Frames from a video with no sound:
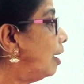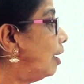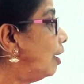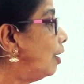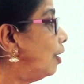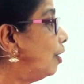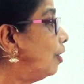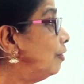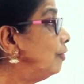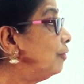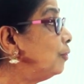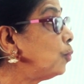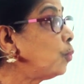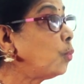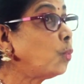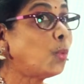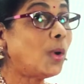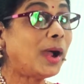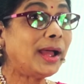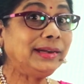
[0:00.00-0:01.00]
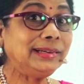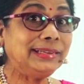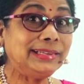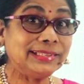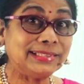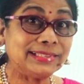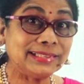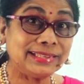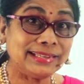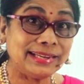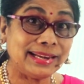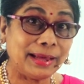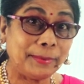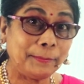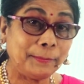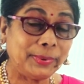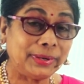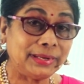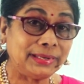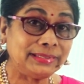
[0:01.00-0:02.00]
of one digit
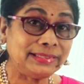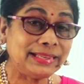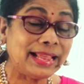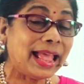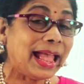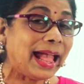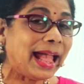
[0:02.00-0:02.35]
numbers?